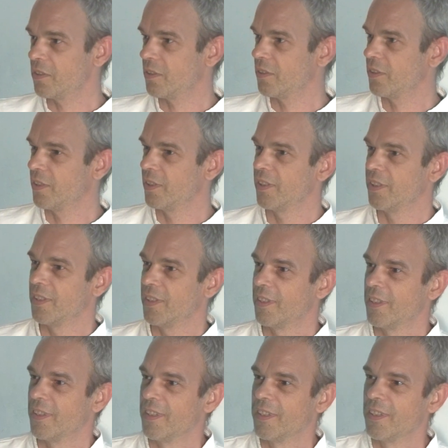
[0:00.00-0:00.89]

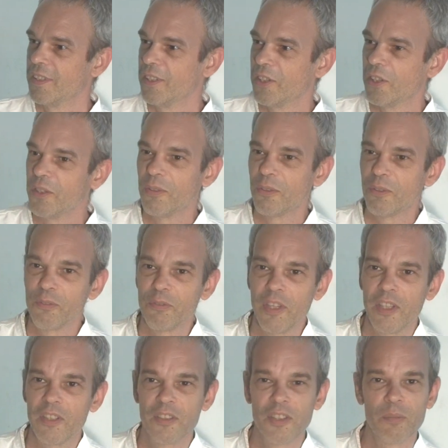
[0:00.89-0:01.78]

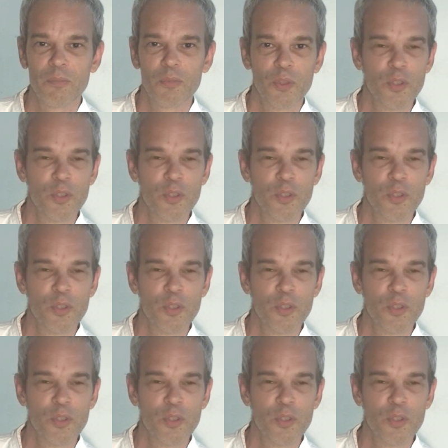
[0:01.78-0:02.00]
Find some